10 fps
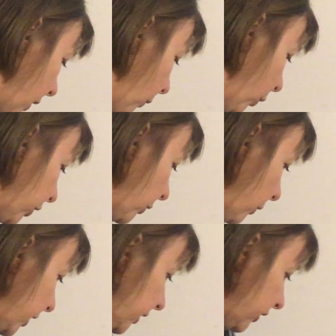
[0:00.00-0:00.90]
we're
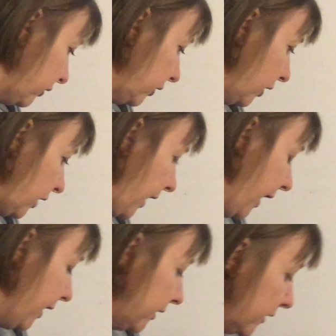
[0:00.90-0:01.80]
going to look
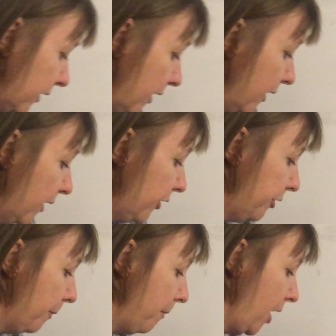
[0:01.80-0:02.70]
at
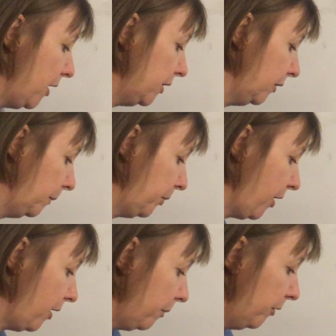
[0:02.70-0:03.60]
the model
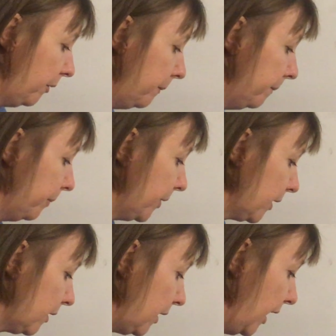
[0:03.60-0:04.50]
problem
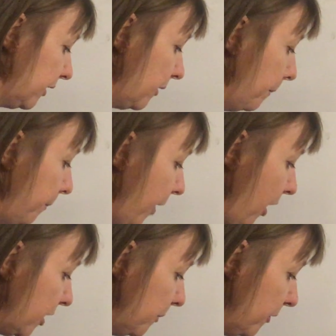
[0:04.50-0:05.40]
at the
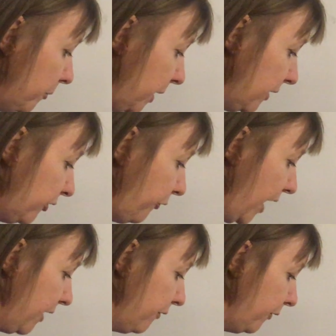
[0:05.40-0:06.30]
bottom of page
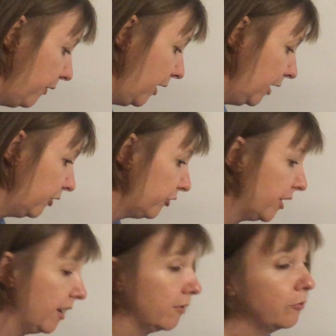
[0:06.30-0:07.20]

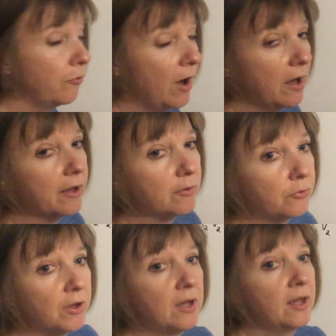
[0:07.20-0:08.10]
505.
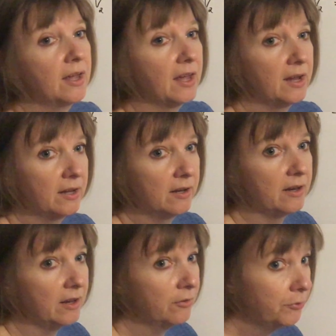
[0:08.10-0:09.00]
And
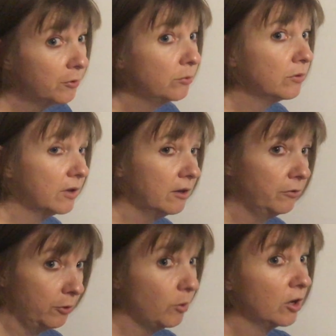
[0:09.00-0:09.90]
if
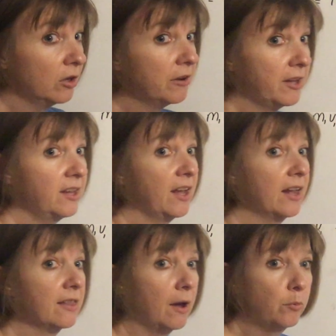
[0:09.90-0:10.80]
you are looking
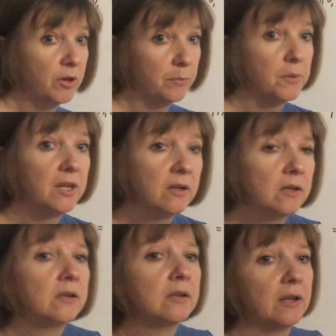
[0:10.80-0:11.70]
at that with me,
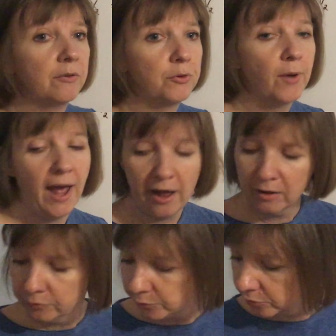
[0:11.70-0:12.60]
if you
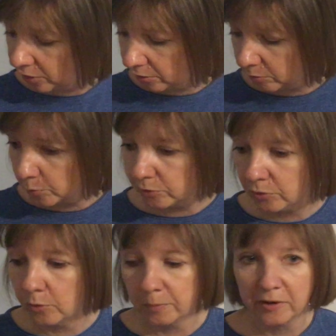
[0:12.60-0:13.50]
have your textbooks
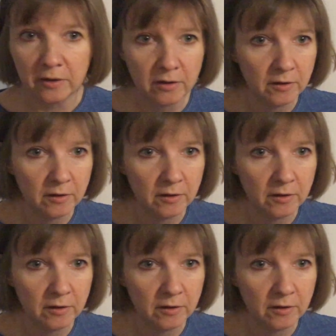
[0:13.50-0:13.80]
open,